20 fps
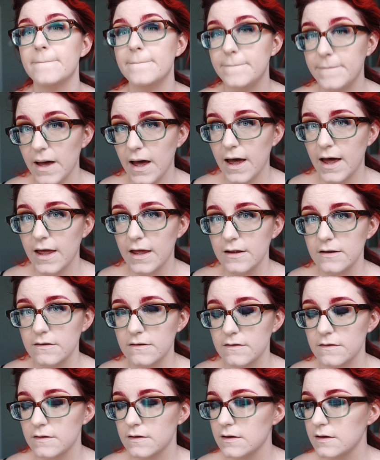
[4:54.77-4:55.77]

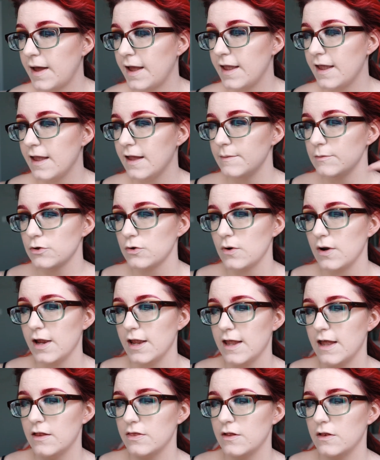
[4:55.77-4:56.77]
but I am
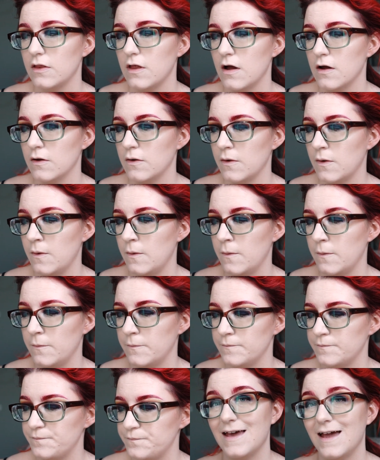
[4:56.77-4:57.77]
trying out the
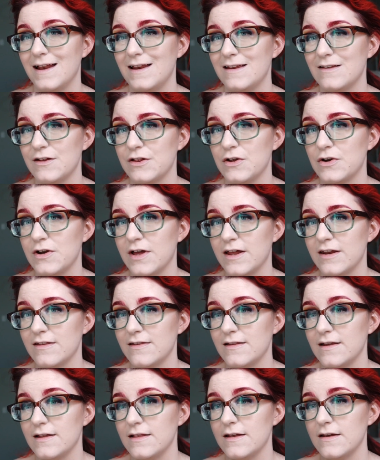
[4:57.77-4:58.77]
Lancome, I need to learn how to
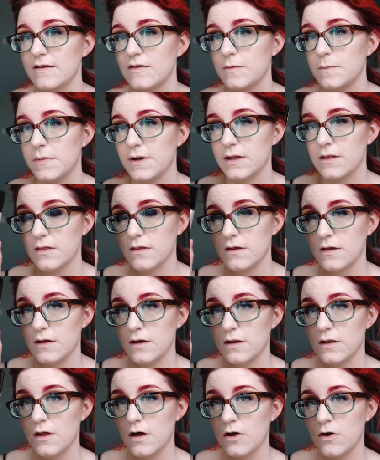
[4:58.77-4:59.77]
say this, but the
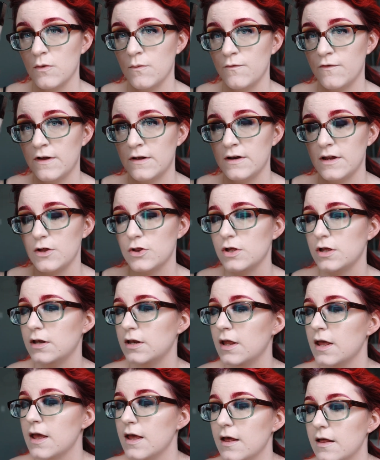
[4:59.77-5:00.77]
Lancome foundation.